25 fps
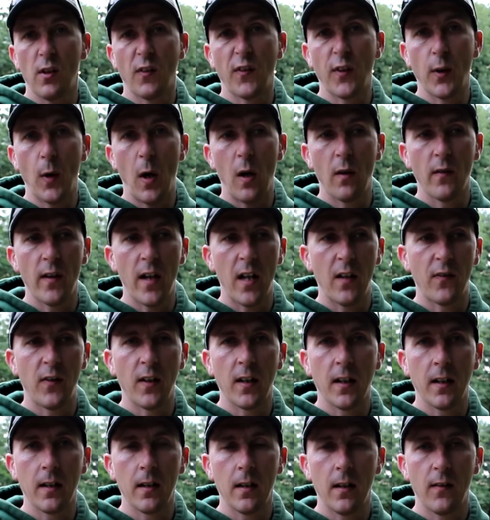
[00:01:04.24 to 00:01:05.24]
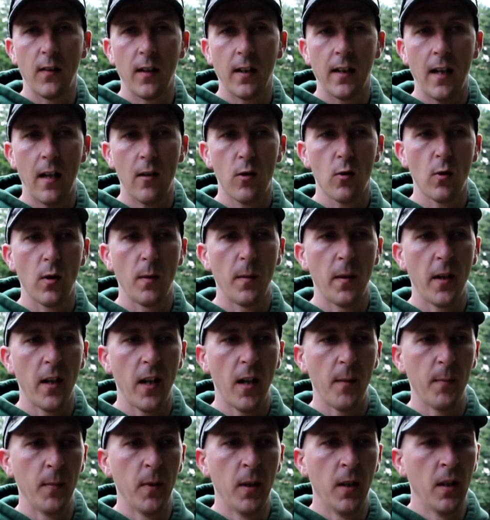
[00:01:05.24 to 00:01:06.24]
a few out there if you can get to
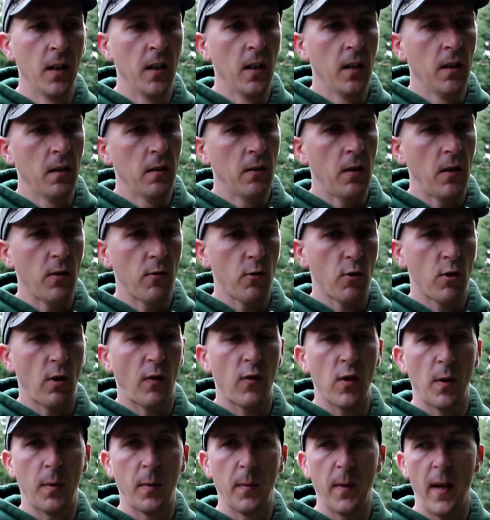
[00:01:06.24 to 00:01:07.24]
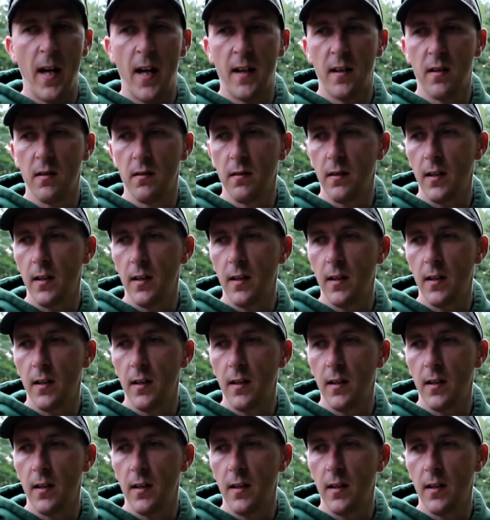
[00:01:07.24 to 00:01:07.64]
them. Just off the top of my head,